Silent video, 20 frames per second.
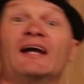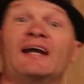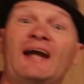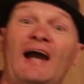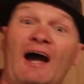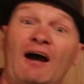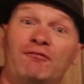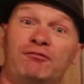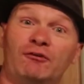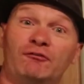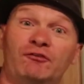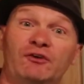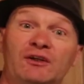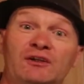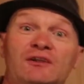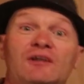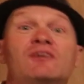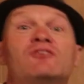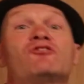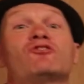half of
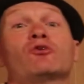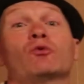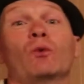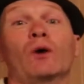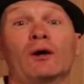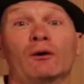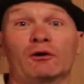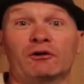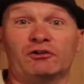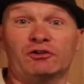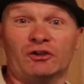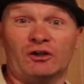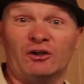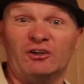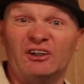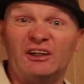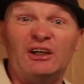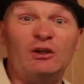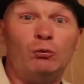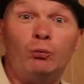it and square it, you're going
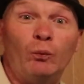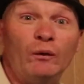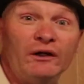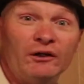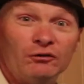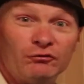to get weird